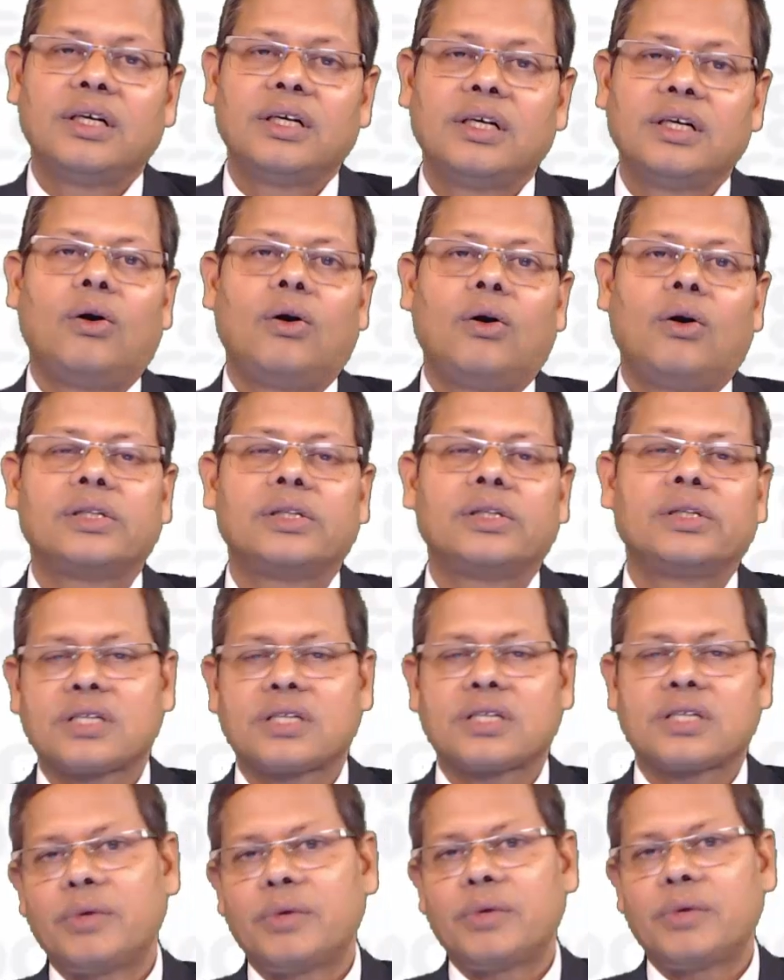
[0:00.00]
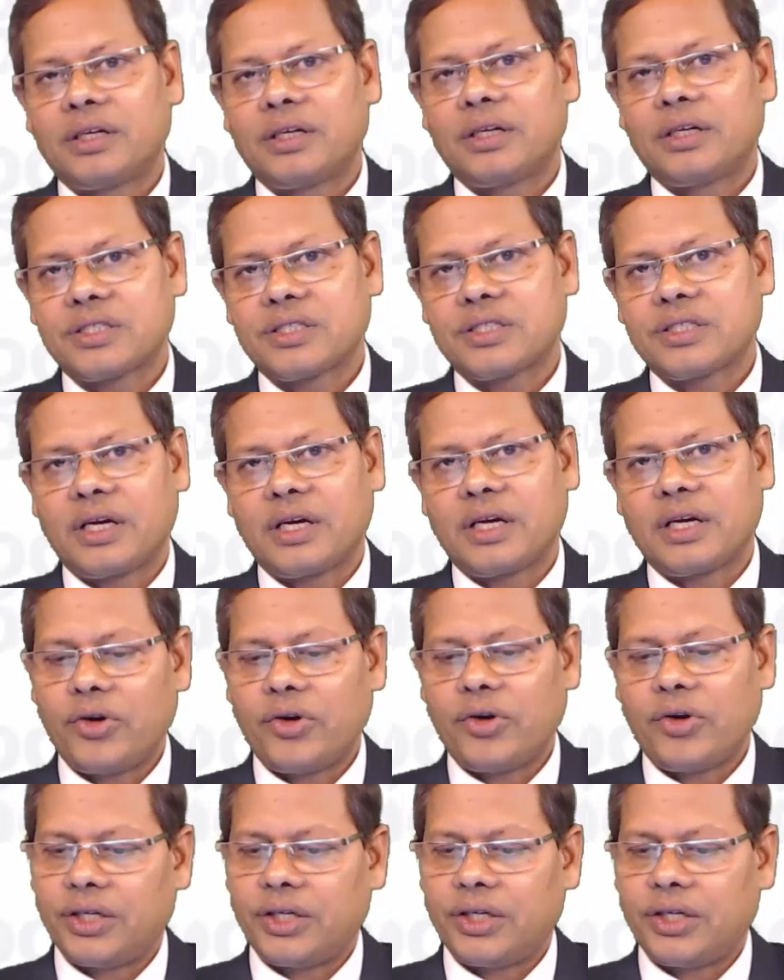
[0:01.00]
all these come under this
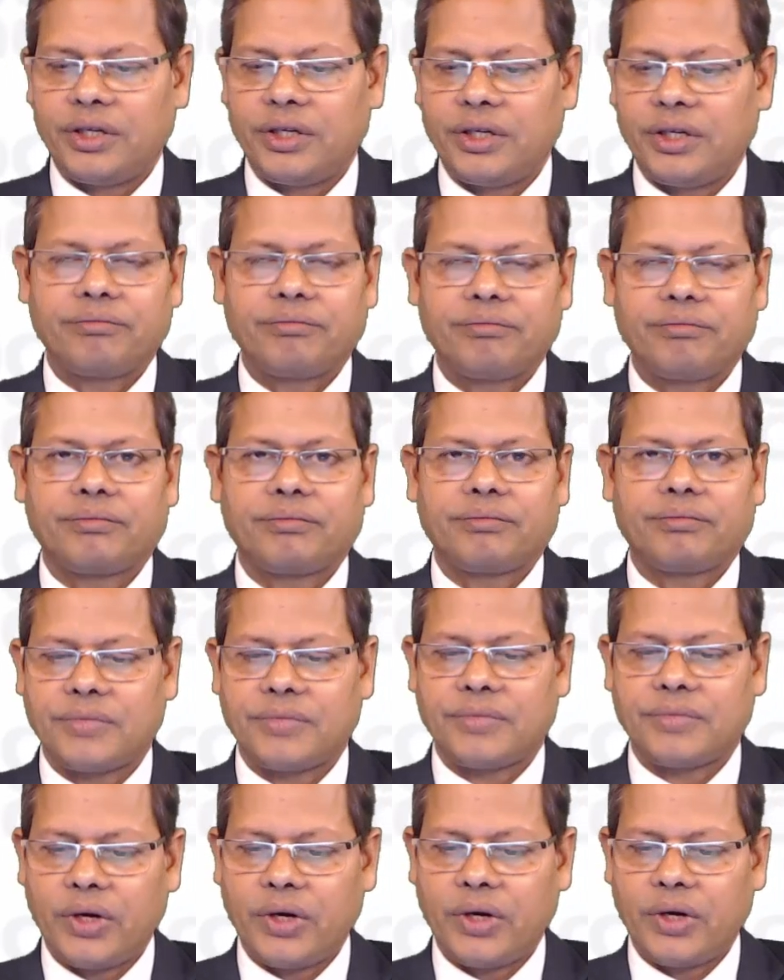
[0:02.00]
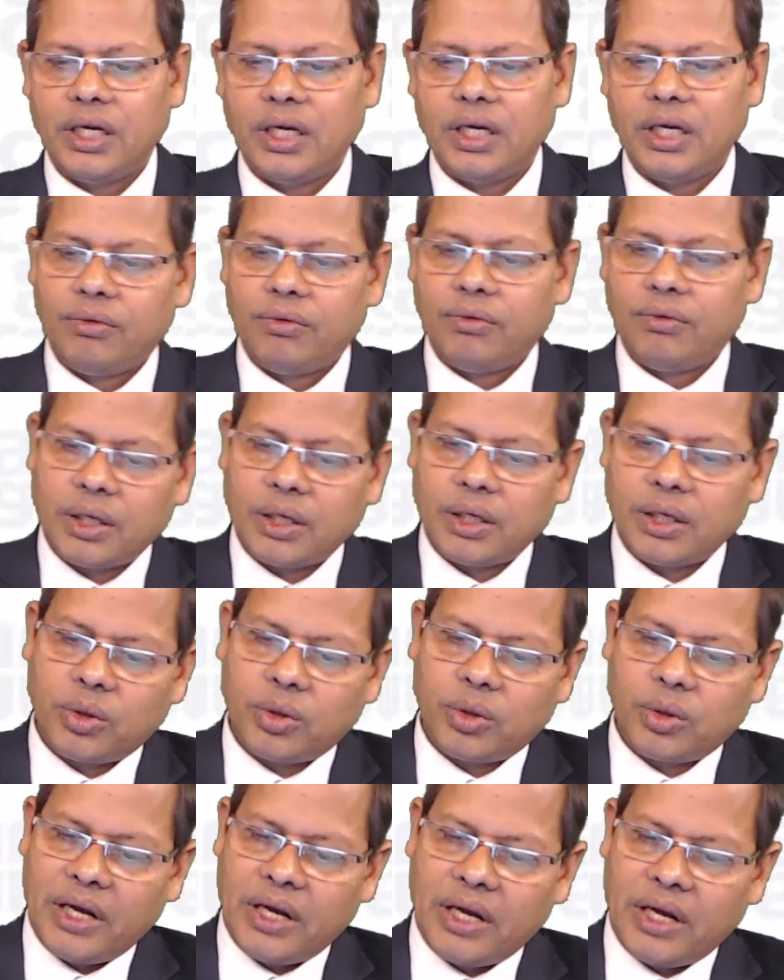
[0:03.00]
category. Okay. What about
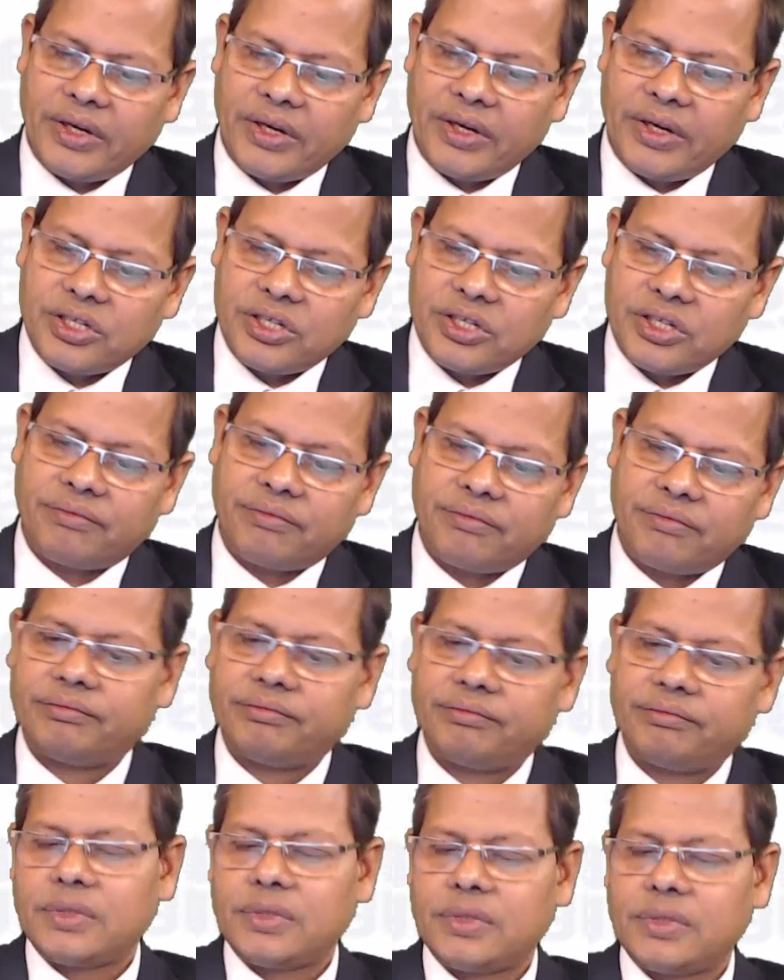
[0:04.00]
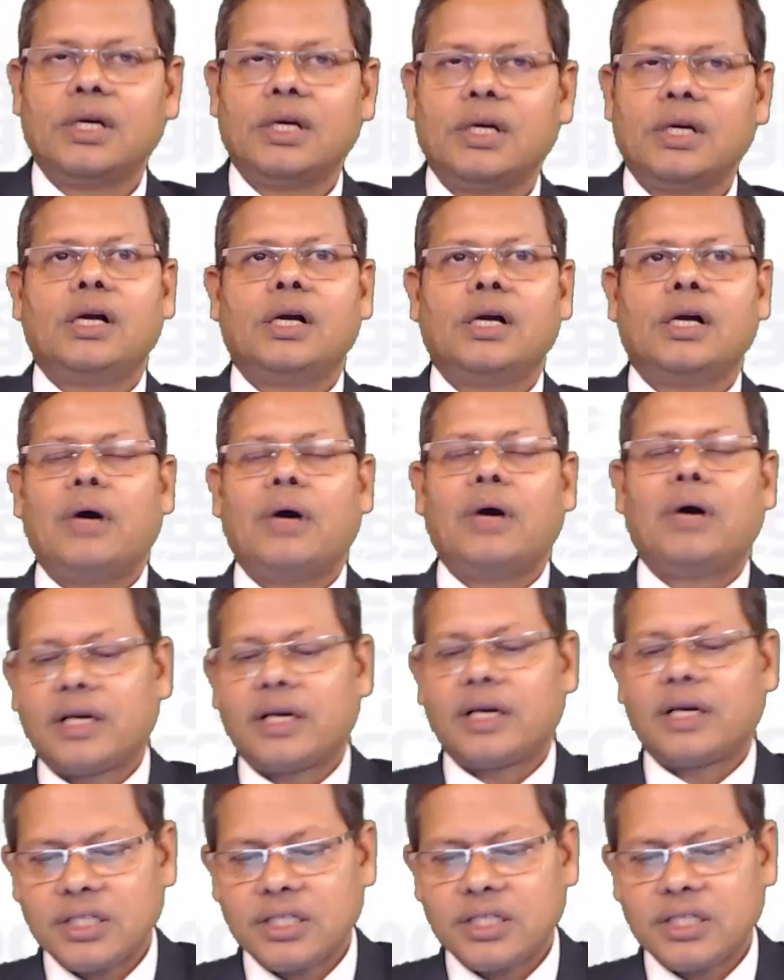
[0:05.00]
manufacture? I
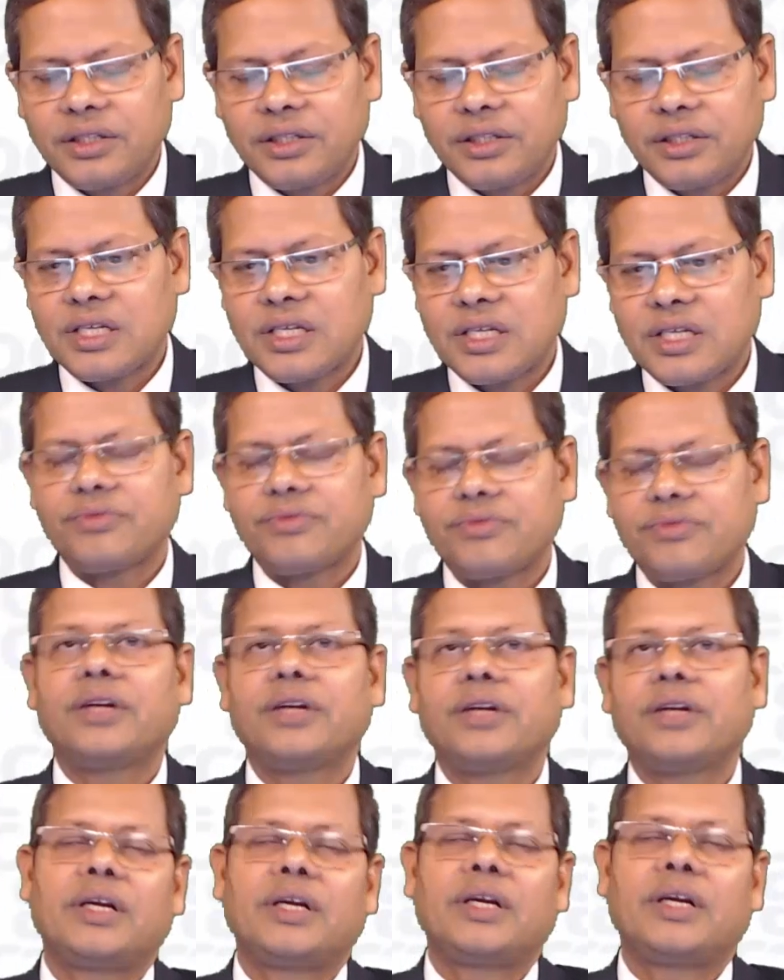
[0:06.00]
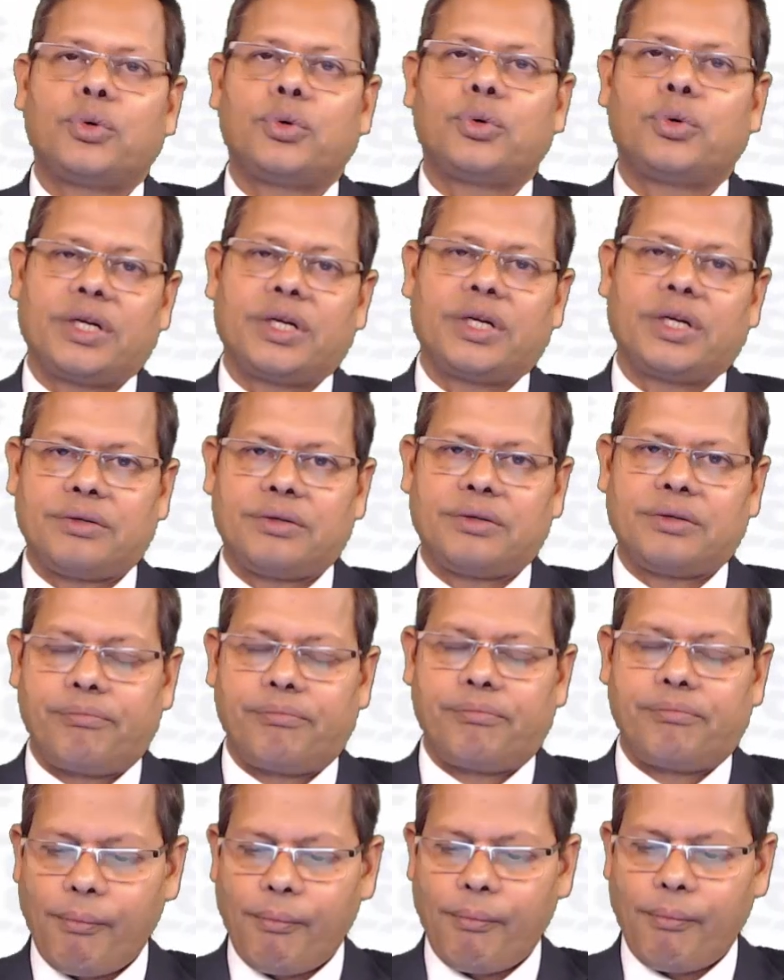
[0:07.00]
consider this as very, very important,
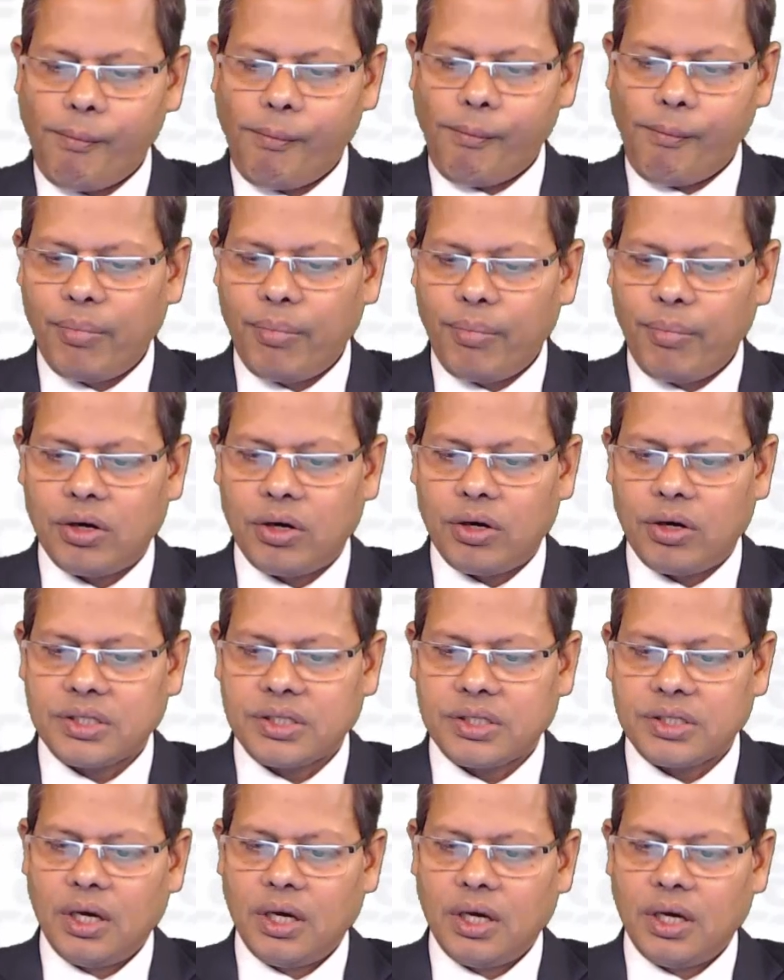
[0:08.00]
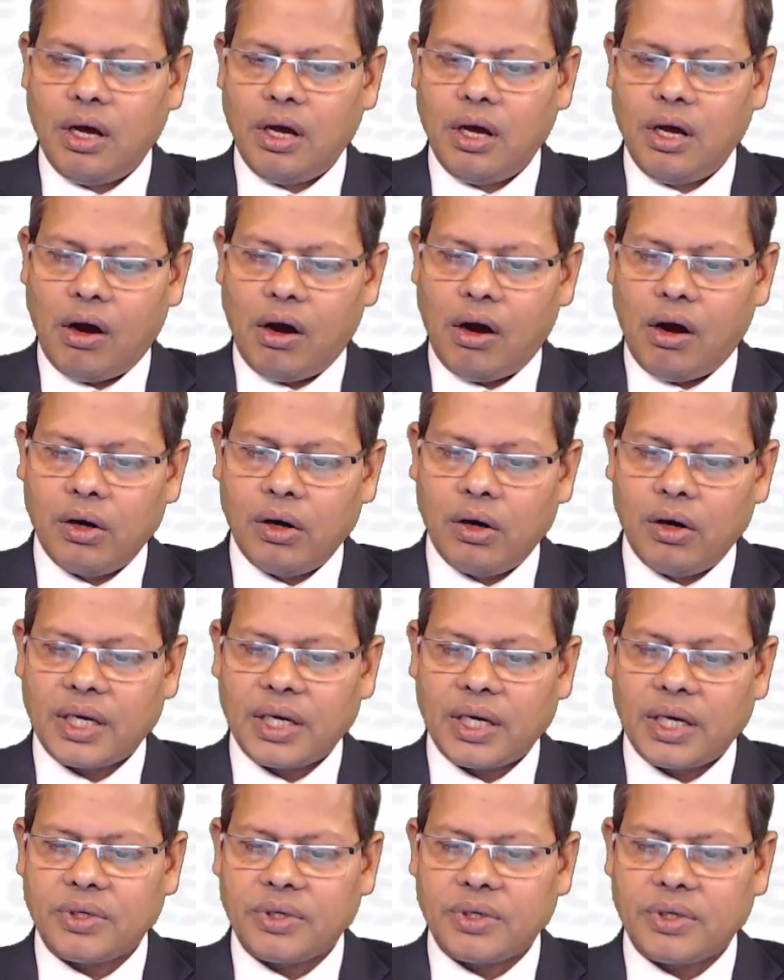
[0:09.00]
because all types of